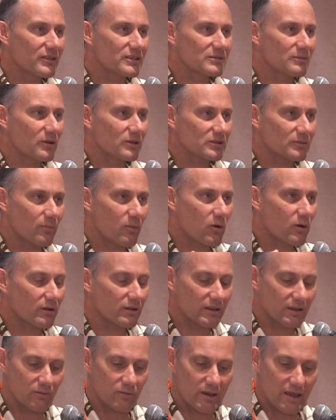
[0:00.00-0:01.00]
is the most important
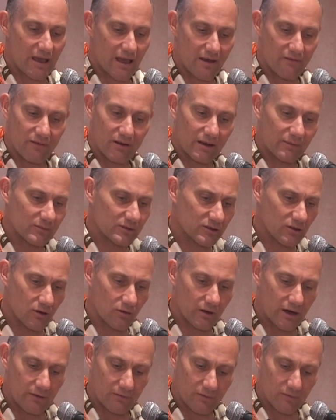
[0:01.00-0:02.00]
thing we have, and I'm so
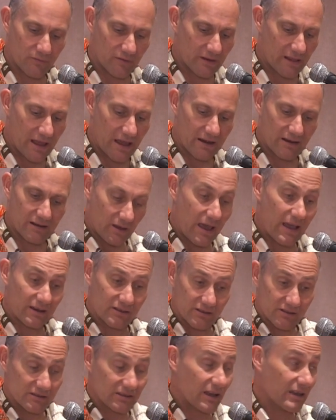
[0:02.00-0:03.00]
grateful for that. And
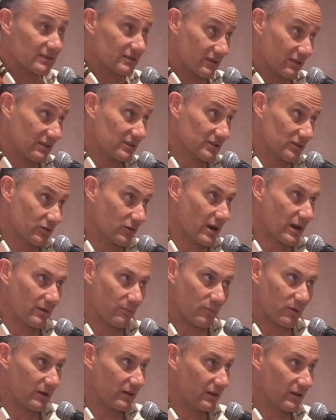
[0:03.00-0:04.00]
exercising is
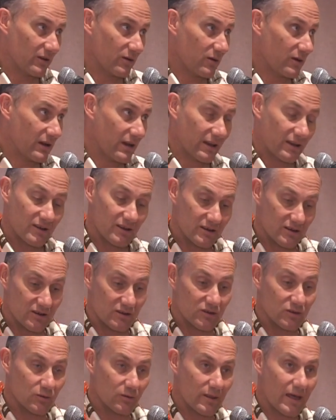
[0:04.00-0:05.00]
great, but you know what? I couldn't
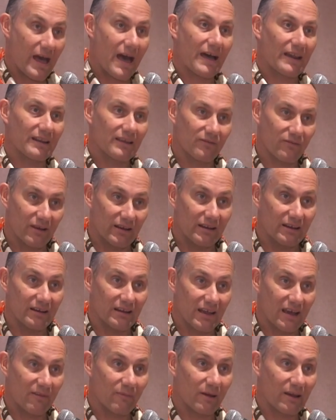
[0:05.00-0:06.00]
do that if I didn't
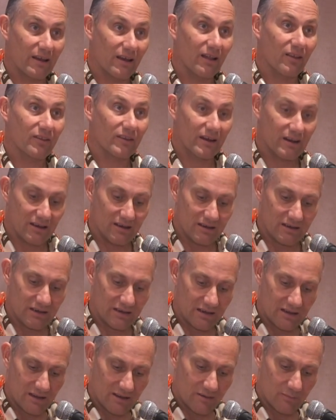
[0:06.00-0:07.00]
have my health and I didn't
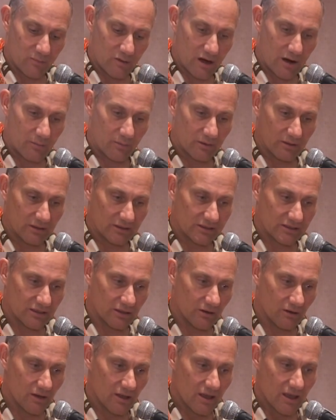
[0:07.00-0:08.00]
eat it properly.
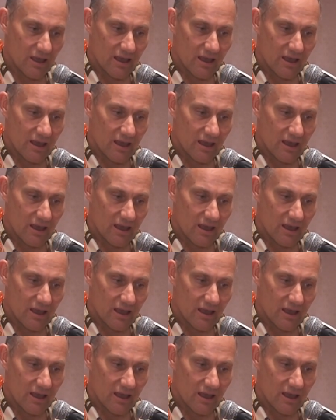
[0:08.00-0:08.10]
So